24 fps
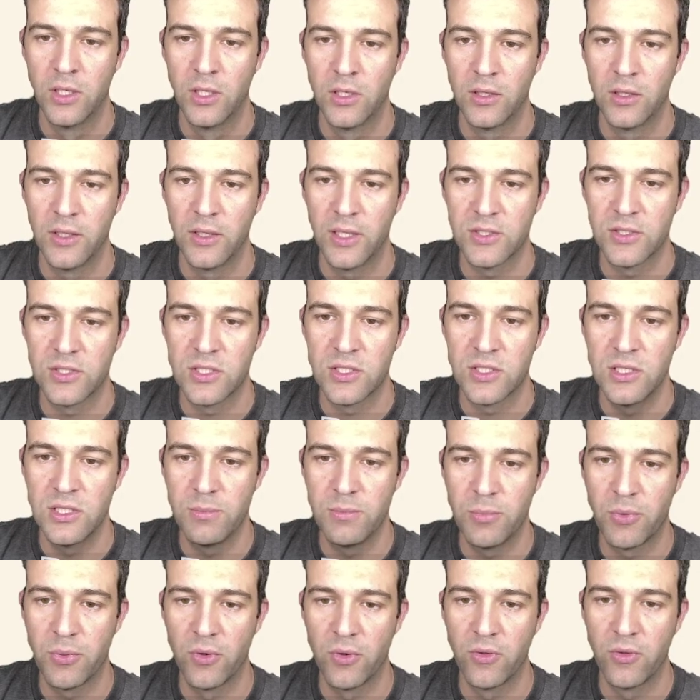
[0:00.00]
That's
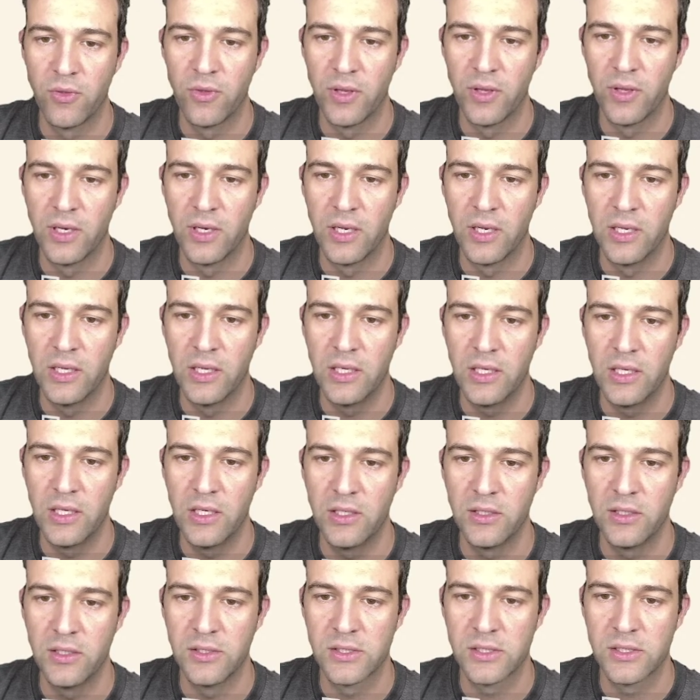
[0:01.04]
deeper than
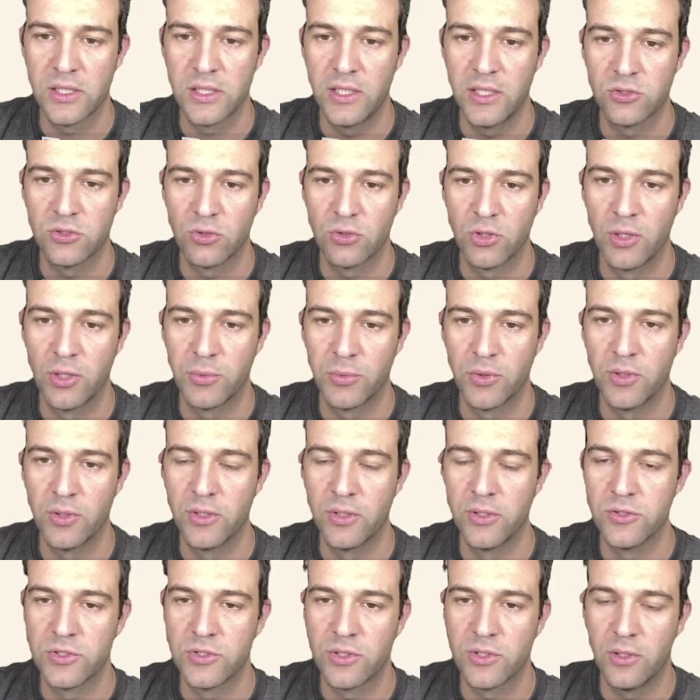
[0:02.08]
any skyscraper
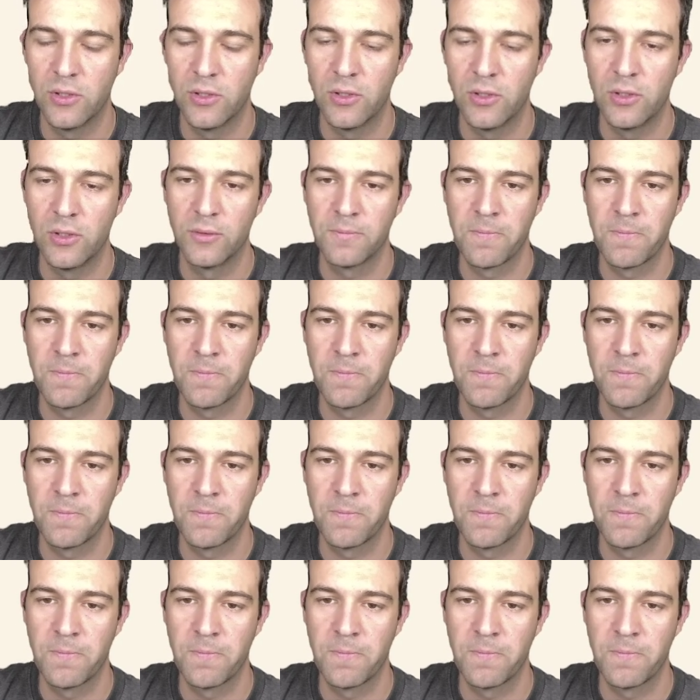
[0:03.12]
is tall.